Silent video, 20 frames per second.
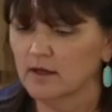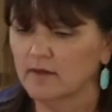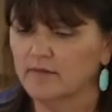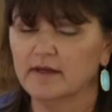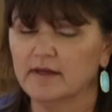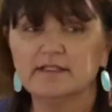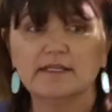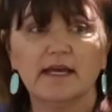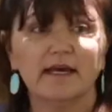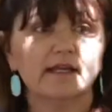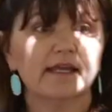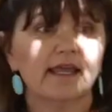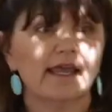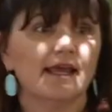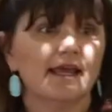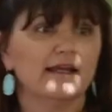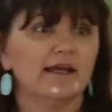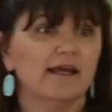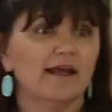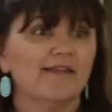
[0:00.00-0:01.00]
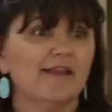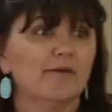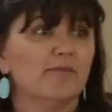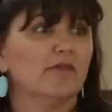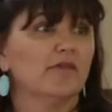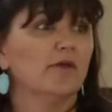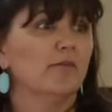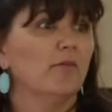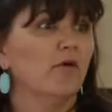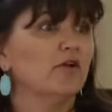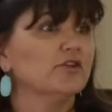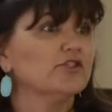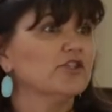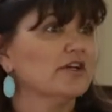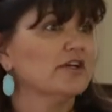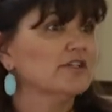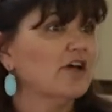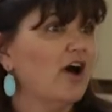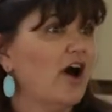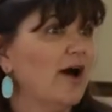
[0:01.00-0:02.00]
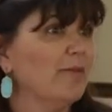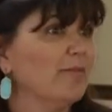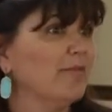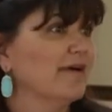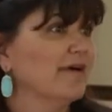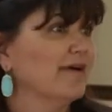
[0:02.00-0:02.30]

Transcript: they dedicate it, and they put the mulch on top.